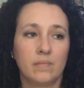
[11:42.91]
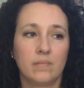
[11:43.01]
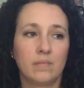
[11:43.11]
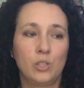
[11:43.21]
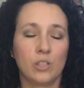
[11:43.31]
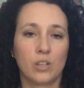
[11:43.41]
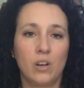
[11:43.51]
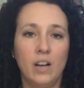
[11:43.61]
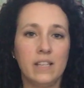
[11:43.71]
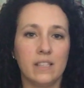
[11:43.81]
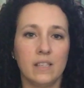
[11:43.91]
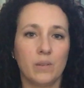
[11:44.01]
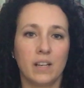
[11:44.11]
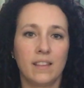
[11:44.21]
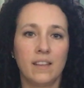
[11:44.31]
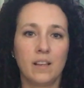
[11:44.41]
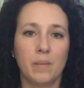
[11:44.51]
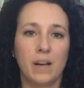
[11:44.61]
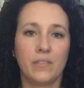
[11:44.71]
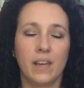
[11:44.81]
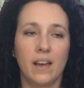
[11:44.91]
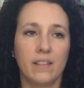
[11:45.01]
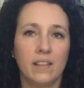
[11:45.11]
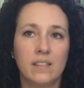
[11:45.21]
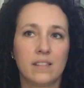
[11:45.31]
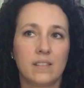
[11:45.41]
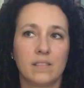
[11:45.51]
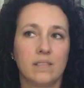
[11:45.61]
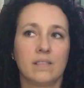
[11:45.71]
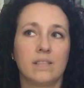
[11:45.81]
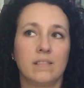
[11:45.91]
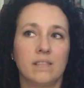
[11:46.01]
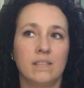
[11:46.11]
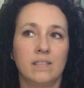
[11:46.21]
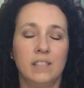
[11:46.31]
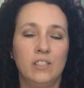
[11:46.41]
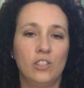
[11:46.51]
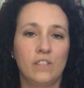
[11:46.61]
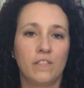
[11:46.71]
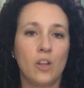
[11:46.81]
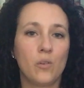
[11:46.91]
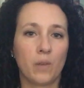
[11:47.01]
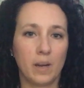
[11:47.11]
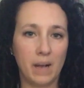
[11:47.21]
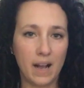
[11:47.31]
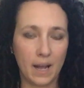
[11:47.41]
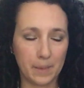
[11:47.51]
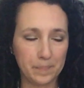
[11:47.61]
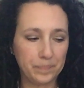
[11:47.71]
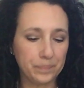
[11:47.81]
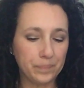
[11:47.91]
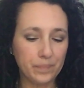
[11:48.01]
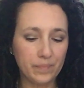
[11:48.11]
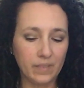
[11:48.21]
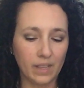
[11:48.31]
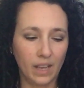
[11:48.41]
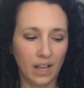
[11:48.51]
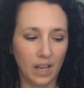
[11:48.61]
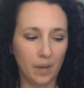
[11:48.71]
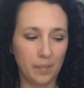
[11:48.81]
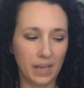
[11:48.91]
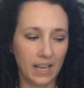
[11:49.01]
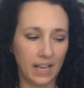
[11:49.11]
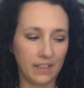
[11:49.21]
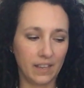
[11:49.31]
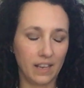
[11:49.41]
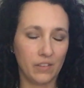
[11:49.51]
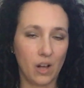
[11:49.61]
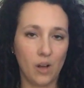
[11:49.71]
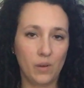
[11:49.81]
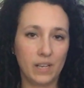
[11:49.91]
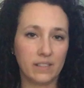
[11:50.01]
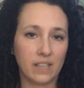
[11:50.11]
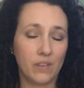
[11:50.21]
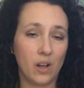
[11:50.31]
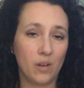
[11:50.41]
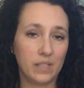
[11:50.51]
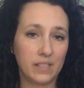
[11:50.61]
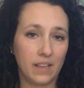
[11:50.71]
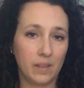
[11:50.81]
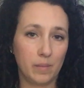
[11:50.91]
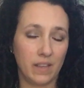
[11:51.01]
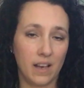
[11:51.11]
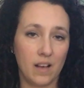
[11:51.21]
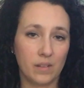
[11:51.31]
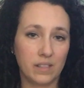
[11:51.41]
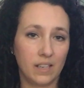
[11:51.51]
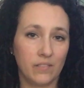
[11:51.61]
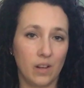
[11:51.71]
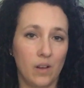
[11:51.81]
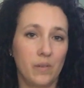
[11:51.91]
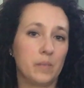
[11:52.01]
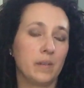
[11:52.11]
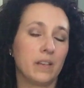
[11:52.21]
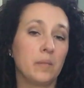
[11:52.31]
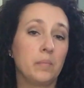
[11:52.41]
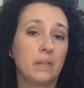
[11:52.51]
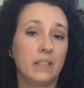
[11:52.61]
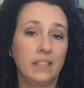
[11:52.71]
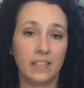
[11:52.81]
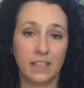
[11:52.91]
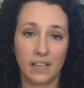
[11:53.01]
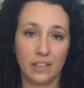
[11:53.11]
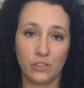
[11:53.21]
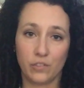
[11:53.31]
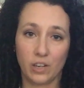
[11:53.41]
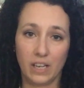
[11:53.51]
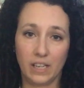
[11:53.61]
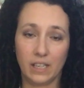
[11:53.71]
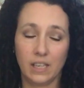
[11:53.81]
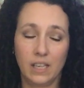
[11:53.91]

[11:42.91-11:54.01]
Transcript: which is crazy when I think about that. It's just flown right by. And I've always had them in the house. They have always been completely cage free,